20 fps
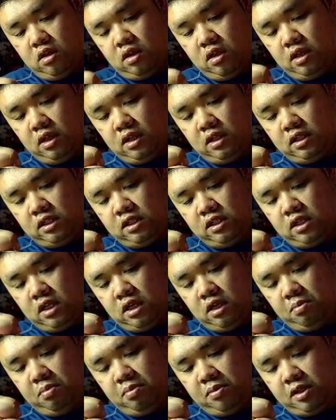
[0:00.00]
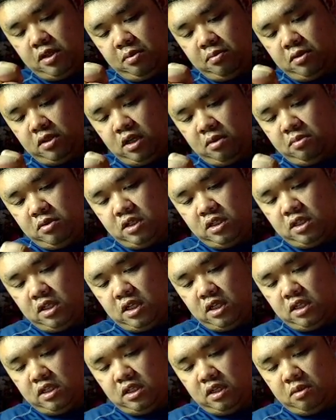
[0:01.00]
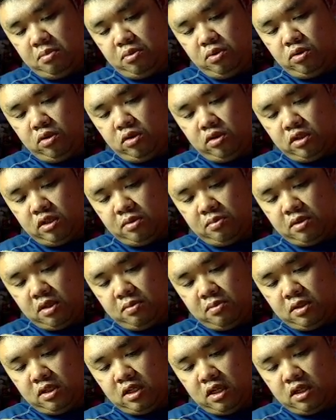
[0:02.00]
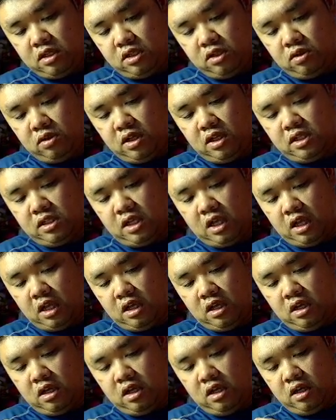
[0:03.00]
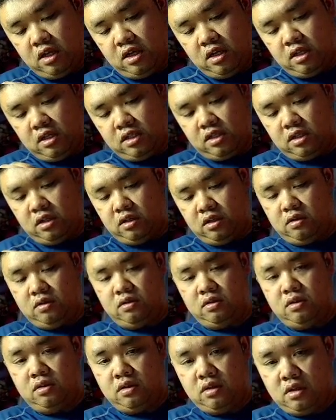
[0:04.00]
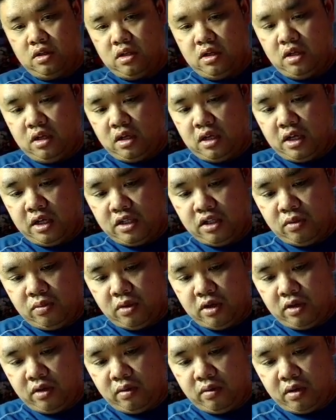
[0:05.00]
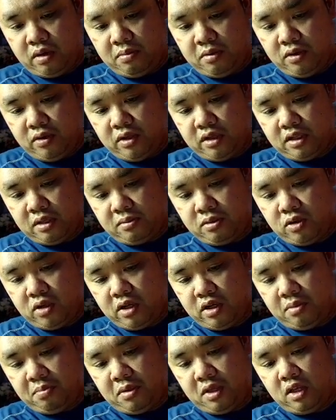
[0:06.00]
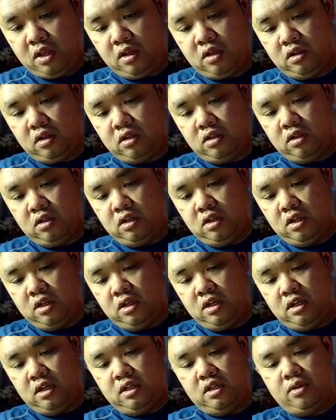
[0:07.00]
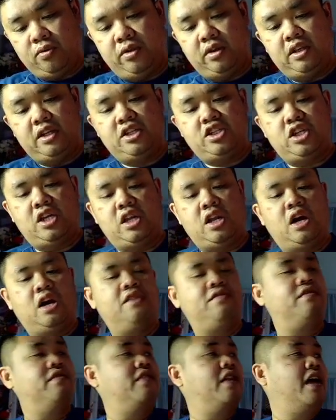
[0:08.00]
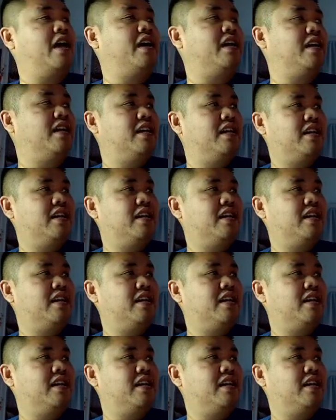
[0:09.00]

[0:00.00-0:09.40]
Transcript: the tape sometimes is easy to pull and sometimes it's not so easy. So in case you're wondering what I'm doing is I'm trying to peel the release sheet off of that.